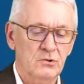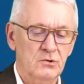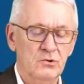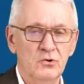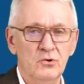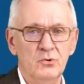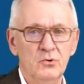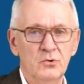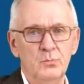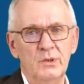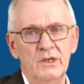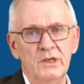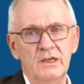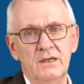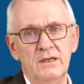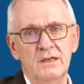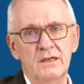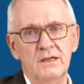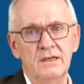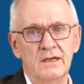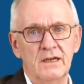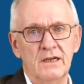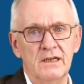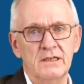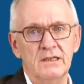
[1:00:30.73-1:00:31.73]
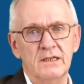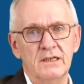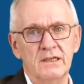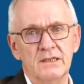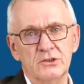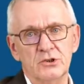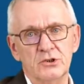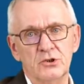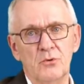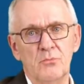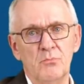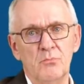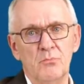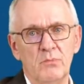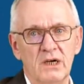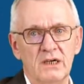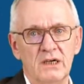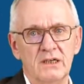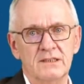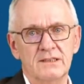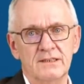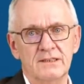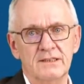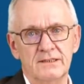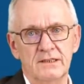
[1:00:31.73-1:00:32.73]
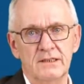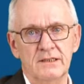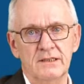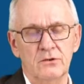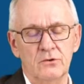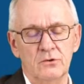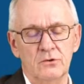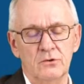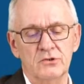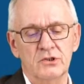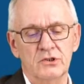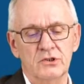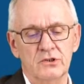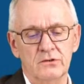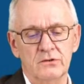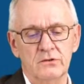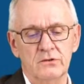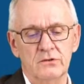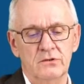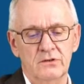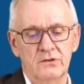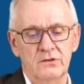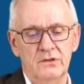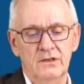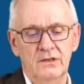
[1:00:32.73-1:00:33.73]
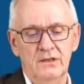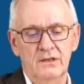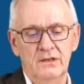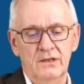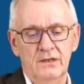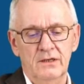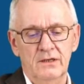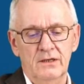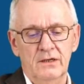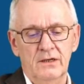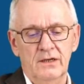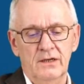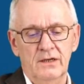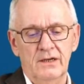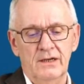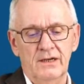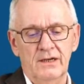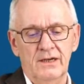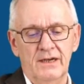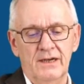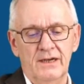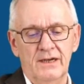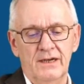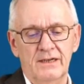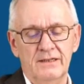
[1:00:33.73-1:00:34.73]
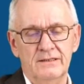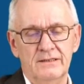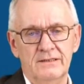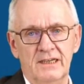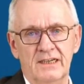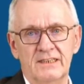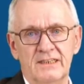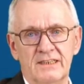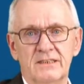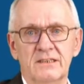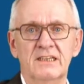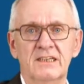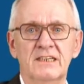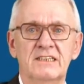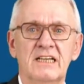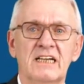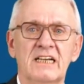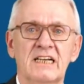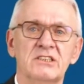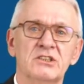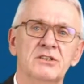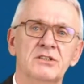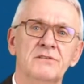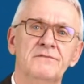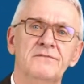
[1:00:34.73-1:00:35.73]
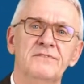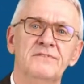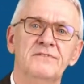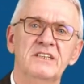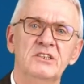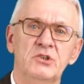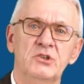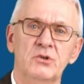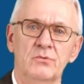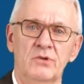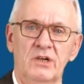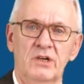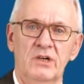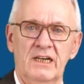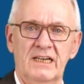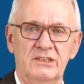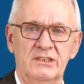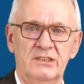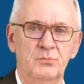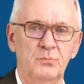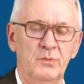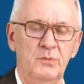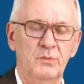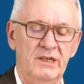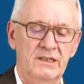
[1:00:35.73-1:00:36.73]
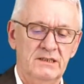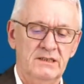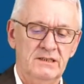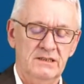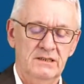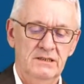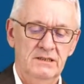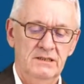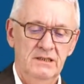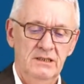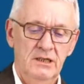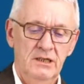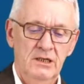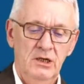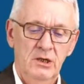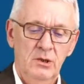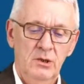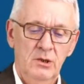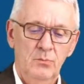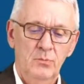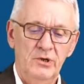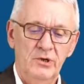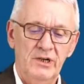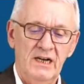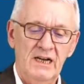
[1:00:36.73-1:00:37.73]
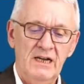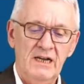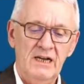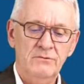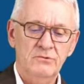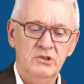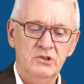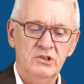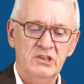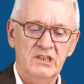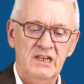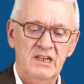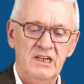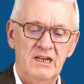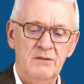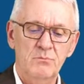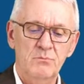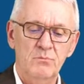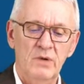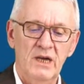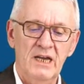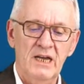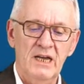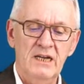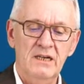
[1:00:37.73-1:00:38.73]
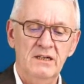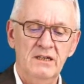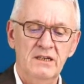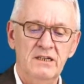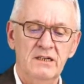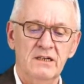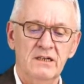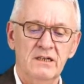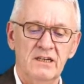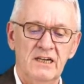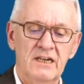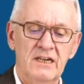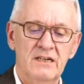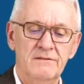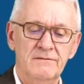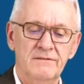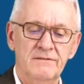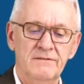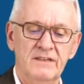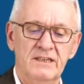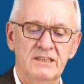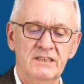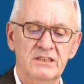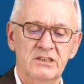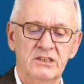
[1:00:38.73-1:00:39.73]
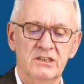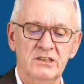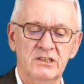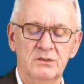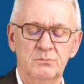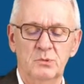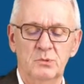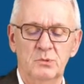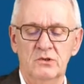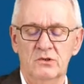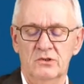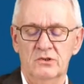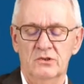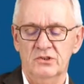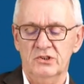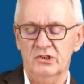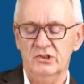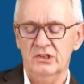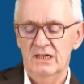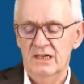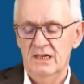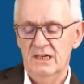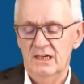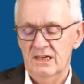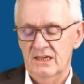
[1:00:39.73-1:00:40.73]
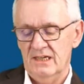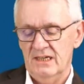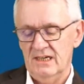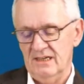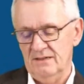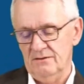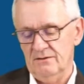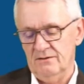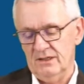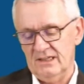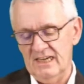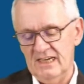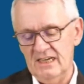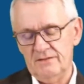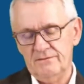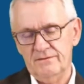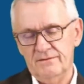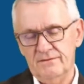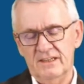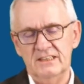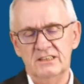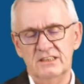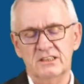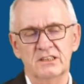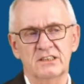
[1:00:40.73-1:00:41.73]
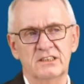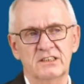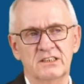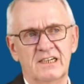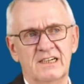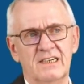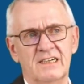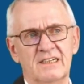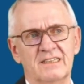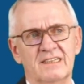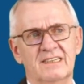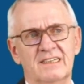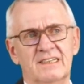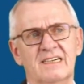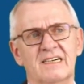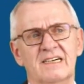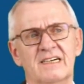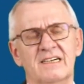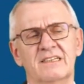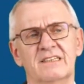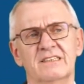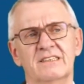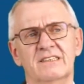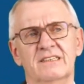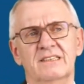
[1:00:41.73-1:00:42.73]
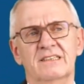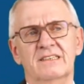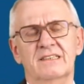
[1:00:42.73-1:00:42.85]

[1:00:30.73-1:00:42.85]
could be here and there some marketing also. Yeah, that's the visual aspect. But I would say mainly rake faces, because rake faces are